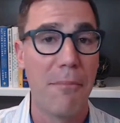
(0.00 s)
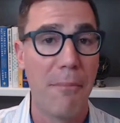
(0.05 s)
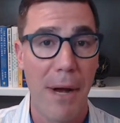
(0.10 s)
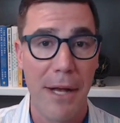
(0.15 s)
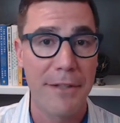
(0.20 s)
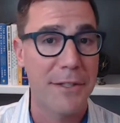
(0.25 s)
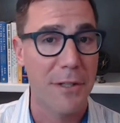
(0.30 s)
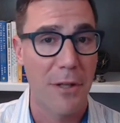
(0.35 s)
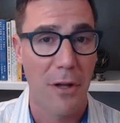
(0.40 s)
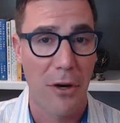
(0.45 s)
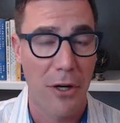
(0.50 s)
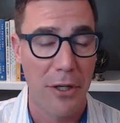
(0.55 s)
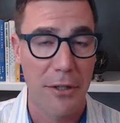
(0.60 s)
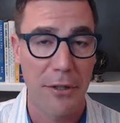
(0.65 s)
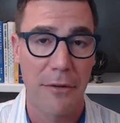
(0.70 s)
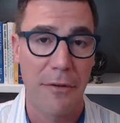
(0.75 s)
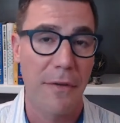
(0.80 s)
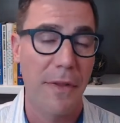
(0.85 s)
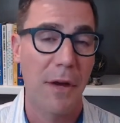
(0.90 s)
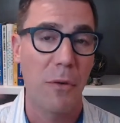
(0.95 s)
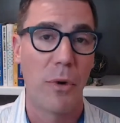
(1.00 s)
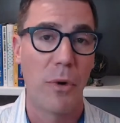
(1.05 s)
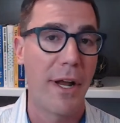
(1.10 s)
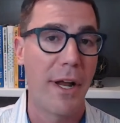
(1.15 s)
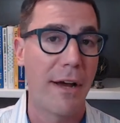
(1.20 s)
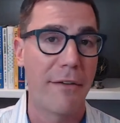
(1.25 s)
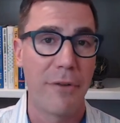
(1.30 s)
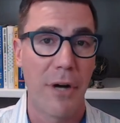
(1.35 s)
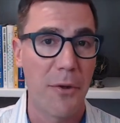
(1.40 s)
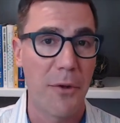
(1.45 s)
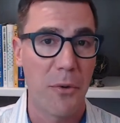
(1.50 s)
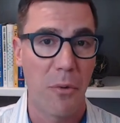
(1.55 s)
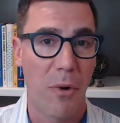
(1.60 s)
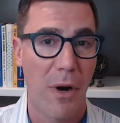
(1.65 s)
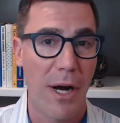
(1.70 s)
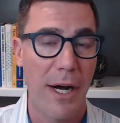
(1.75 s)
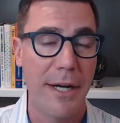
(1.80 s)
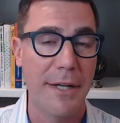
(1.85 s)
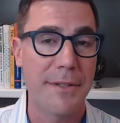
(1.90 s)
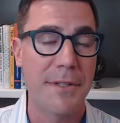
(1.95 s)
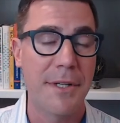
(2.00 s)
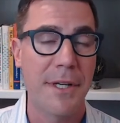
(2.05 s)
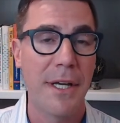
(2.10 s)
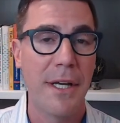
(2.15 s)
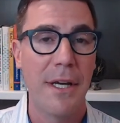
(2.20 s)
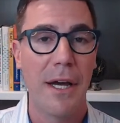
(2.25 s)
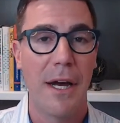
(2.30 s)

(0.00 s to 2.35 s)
months longer than they would have otherwise